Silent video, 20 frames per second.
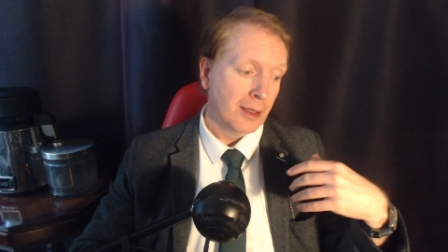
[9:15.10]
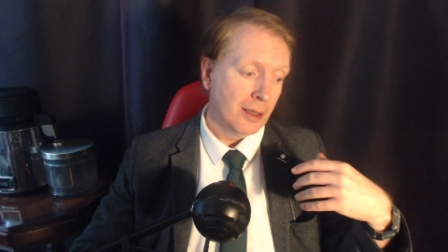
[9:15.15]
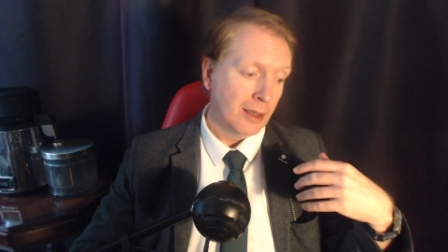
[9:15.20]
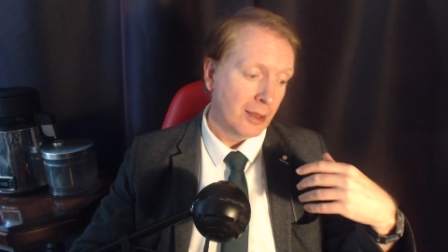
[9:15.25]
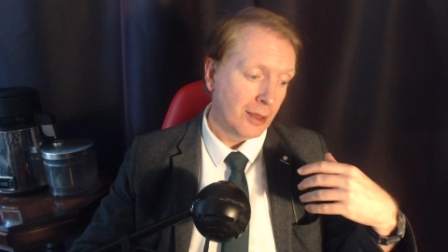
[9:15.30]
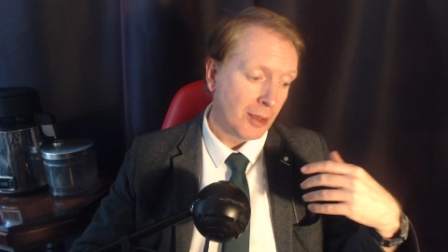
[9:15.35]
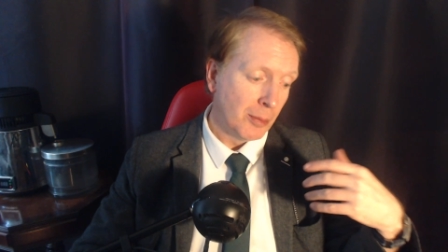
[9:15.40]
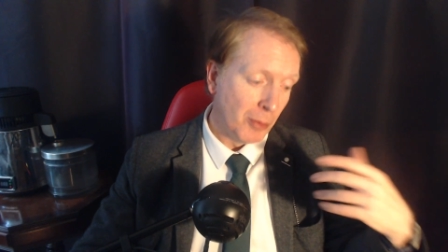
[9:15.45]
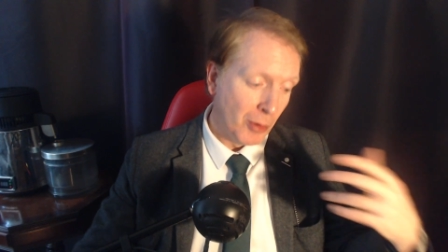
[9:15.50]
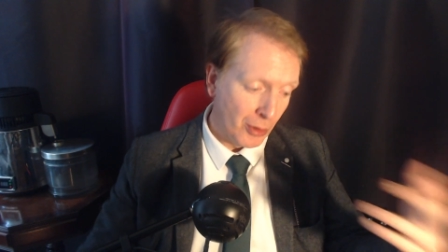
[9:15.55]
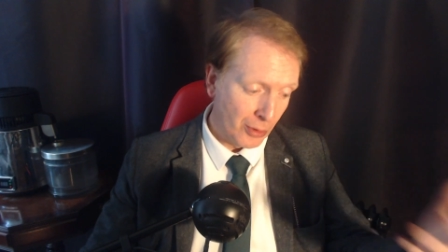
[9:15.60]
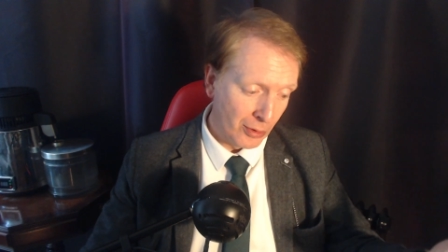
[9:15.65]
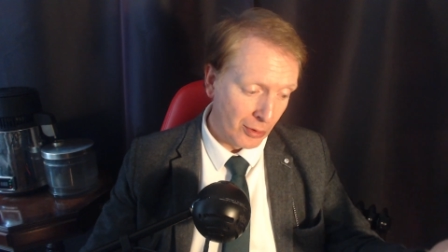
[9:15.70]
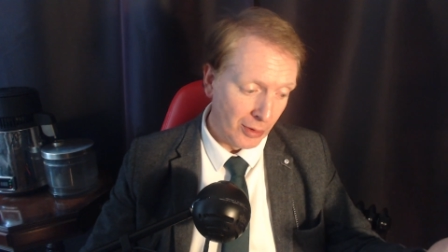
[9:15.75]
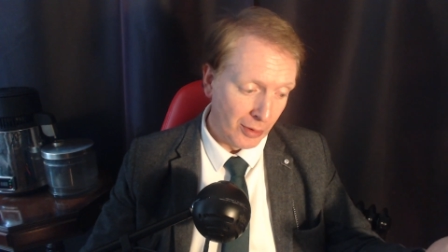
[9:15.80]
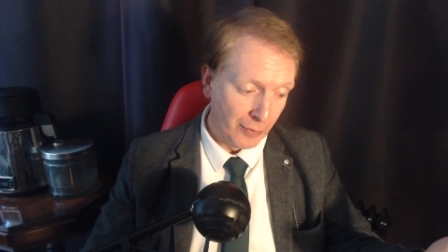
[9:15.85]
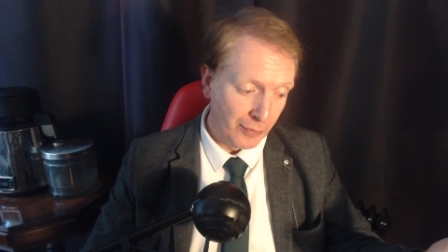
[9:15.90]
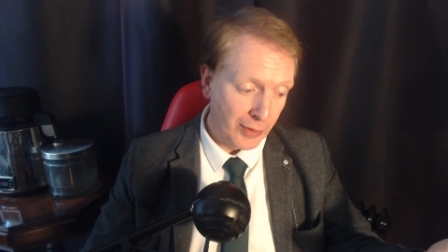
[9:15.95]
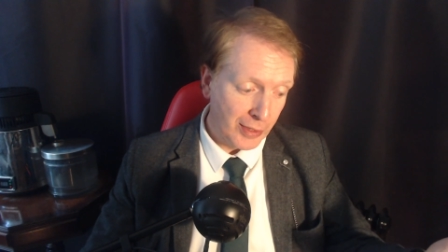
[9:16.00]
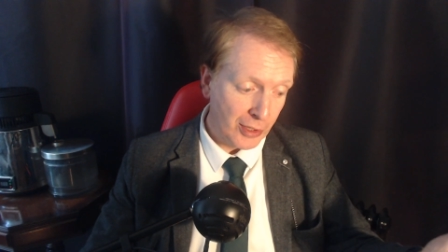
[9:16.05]
the moral
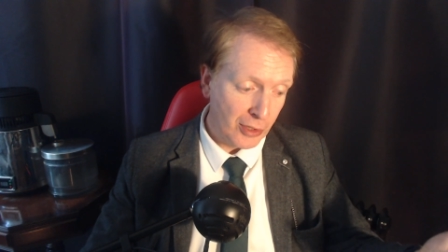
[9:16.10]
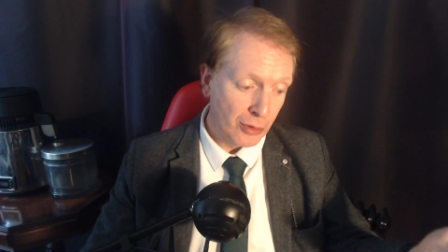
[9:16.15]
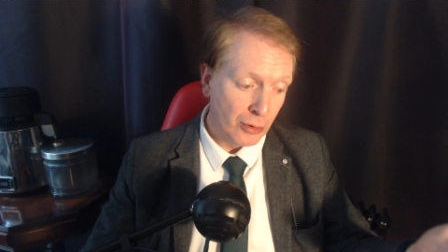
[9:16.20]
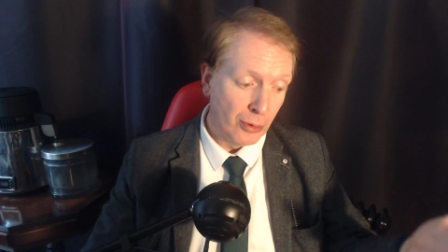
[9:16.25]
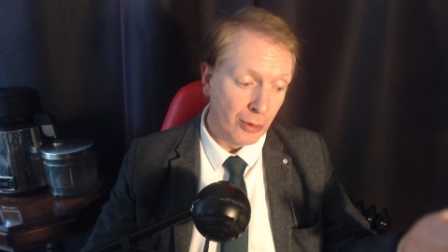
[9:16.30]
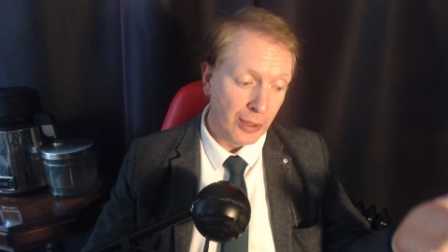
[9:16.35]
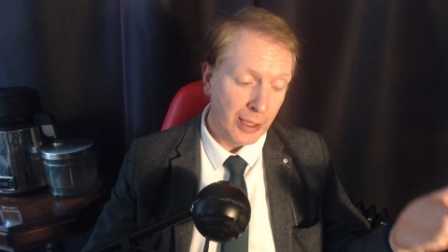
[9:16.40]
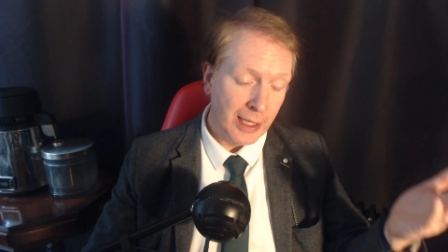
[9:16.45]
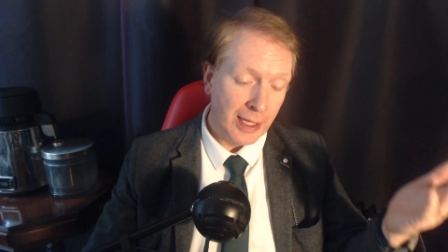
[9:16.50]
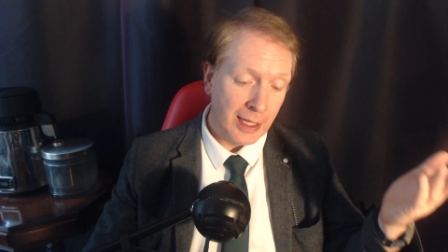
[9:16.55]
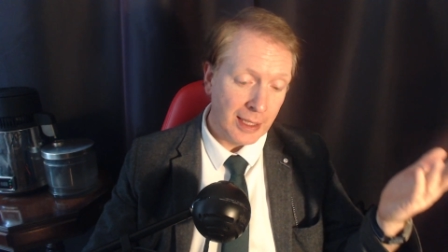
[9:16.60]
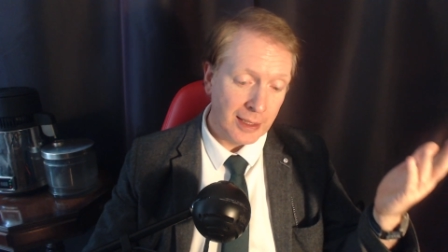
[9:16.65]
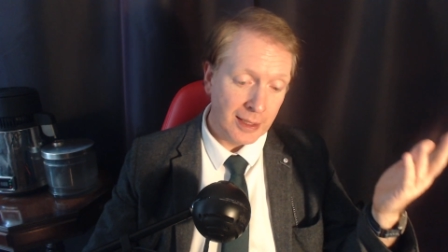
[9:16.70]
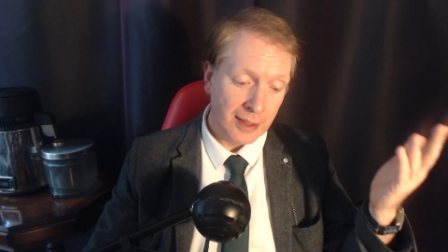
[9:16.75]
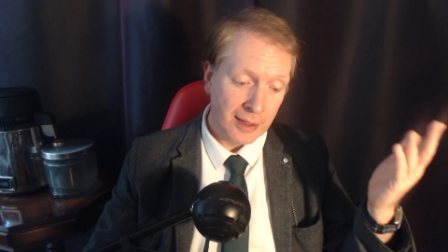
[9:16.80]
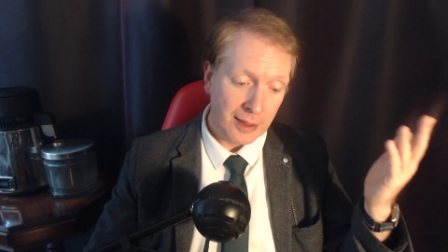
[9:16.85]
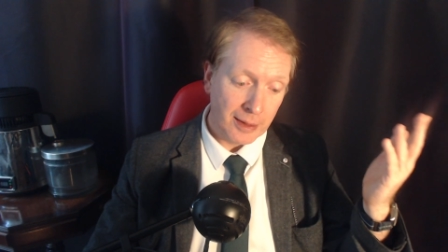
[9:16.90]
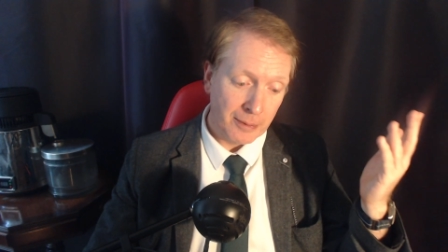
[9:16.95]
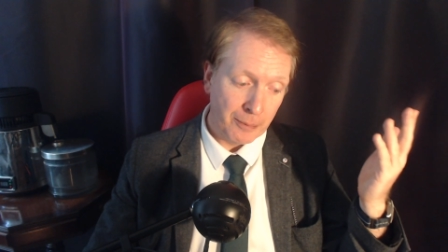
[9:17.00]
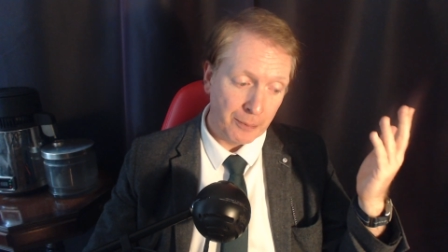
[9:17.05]
of the story is
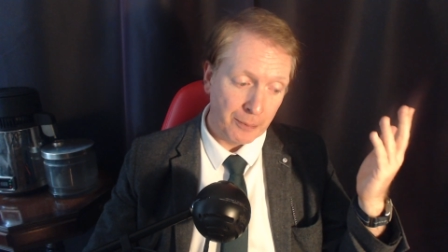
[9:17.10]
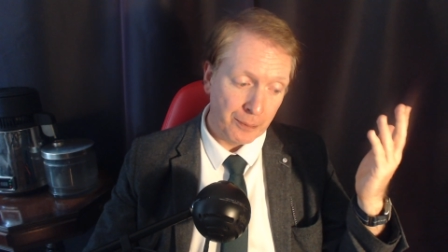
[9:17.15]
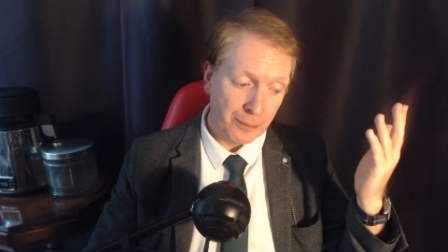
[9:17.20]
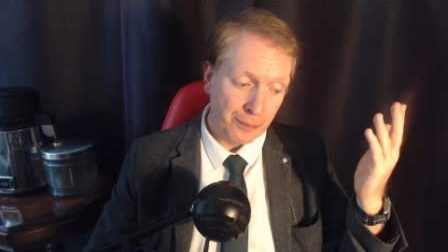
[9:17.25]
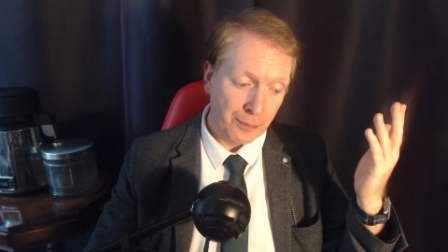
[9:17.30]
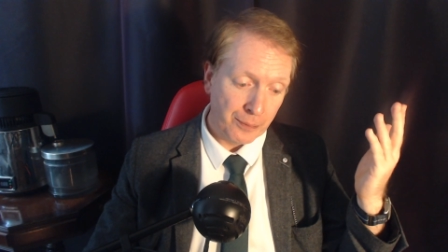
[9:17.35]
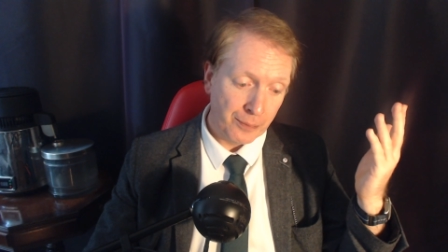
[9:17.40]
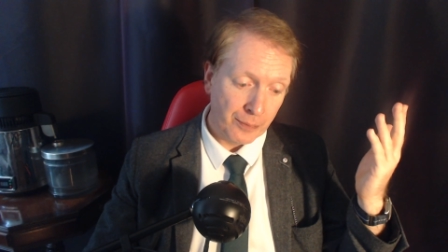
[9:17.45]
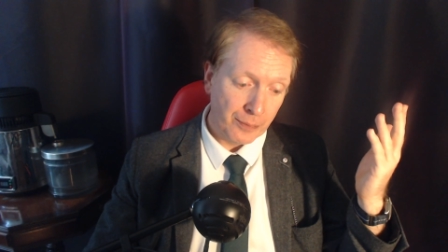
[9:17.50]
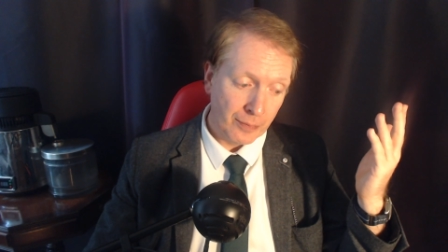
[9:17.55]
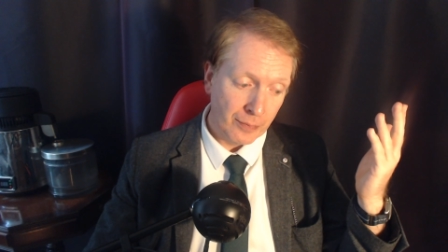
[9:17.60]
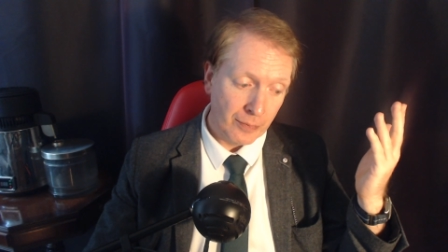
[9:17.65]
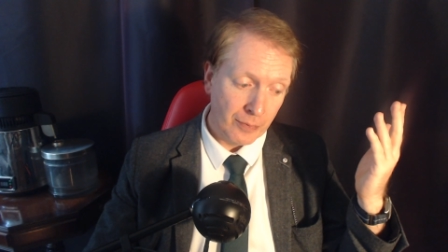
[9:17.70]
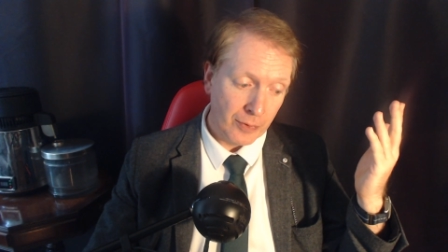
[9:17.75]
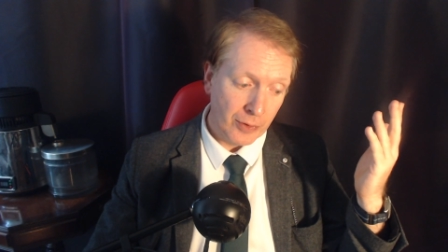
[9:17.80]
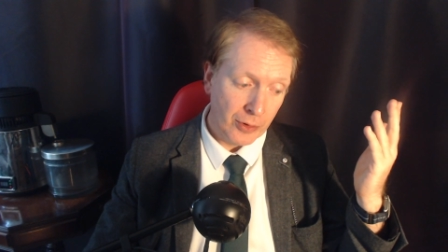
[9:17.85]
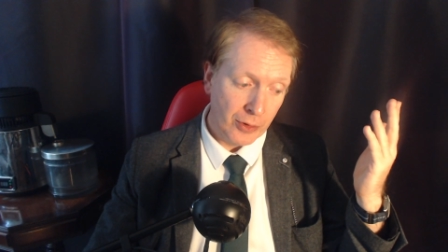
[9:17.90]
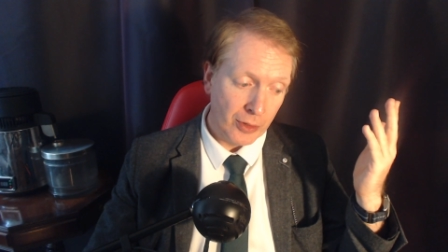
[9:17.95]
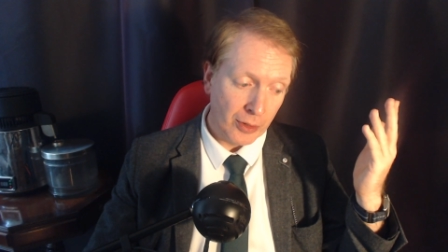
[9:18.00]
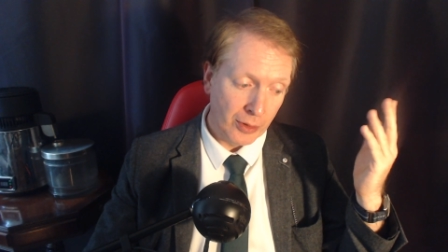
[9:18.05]

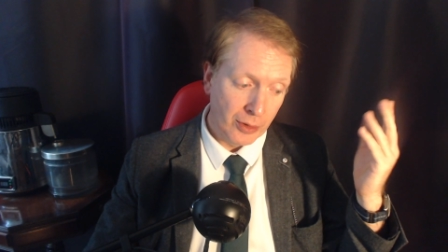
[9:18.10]
you're